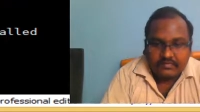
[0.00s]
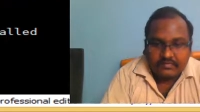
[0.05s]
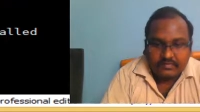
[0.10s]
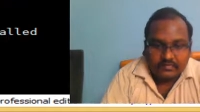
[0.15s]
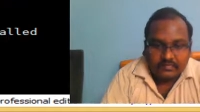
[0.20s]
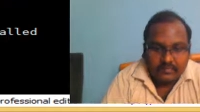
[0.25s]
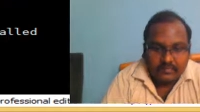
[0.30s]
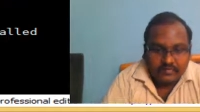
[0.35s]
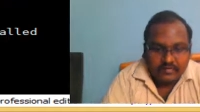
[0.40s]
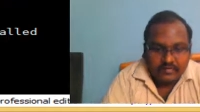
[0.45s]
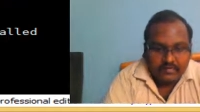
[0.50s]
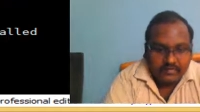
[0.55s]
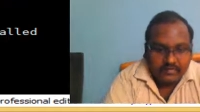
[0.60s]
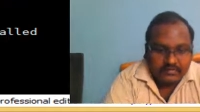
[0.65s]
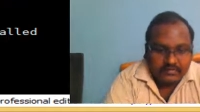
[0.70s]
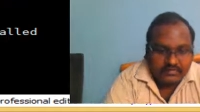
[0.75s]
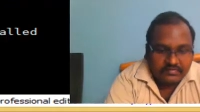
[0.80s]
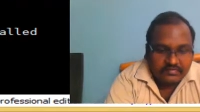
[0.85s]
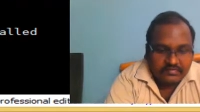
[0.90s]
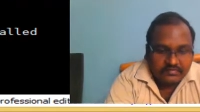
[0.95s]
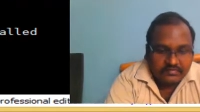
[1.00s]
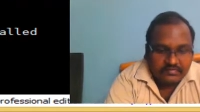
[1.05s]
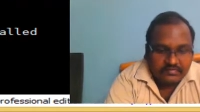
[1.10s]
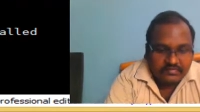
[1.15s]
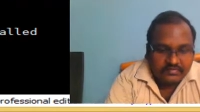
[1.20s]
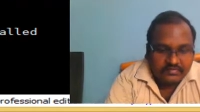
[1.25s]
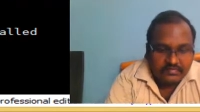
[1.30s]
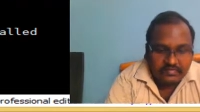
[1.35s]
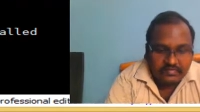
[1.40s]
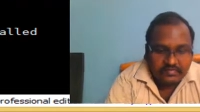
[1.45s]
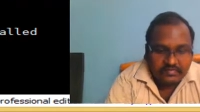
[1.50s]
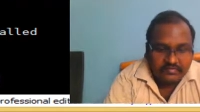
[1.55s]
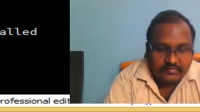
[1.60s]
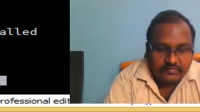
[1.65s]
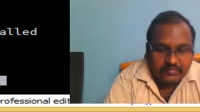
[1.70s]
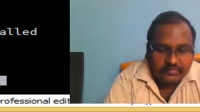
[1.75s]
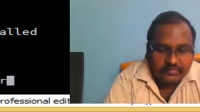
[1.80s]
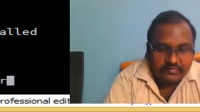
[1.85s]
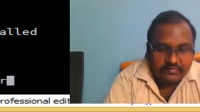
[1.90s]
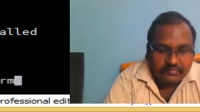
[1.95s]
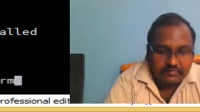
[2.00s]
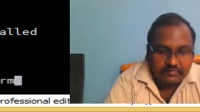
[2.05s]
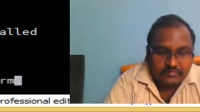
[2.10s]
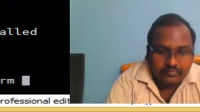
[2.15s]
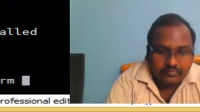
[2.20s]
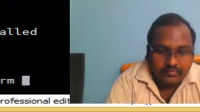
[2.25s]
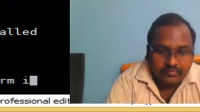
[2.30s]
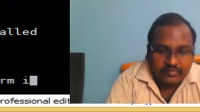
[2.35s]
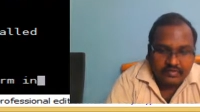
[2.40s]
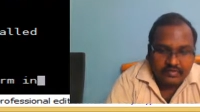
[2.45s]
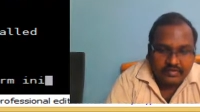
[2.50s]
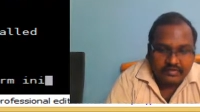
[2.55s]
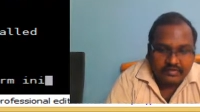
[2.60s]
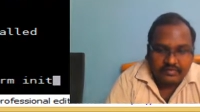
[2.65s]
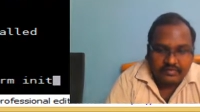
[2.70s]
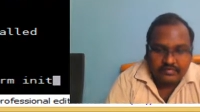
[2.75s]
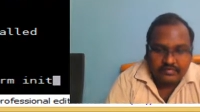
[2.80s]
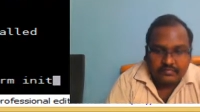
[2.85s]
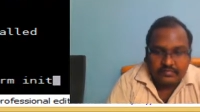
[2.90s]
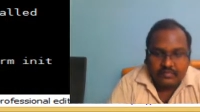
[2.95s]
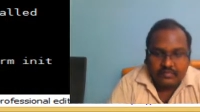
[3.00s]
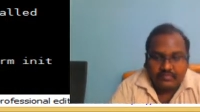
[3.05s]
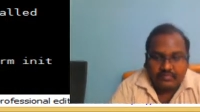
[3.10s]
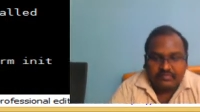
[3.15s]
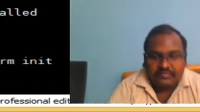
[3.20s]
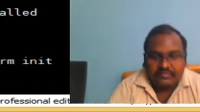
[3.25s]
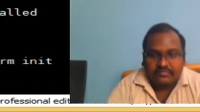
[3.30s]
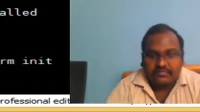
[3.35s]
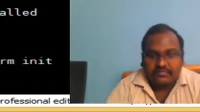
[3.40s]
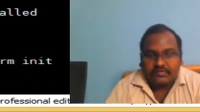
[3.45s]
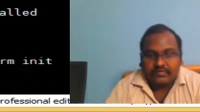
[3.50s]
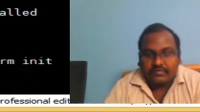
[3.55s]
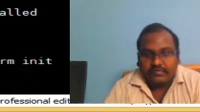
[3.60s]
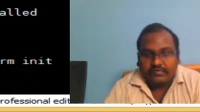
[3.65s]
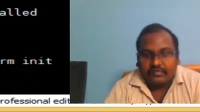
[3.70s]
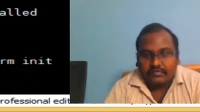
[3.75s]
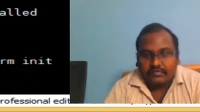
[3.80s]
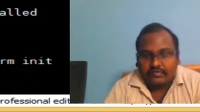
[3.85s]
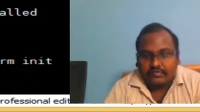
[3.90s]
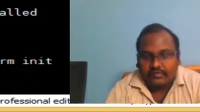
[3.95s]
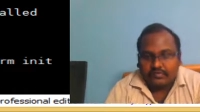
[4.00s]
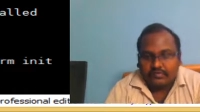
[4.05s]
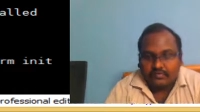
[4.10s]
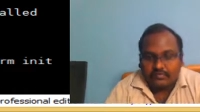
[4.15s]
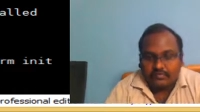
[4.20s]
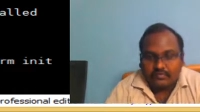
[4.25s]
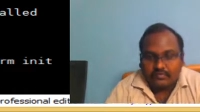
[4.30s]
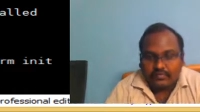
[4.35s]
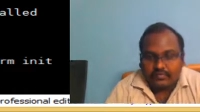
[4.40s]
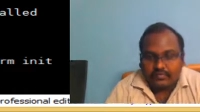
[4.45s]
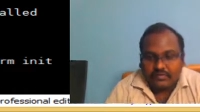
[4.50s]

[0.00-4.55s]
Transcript: Okay, this is basically we need to do init because it need to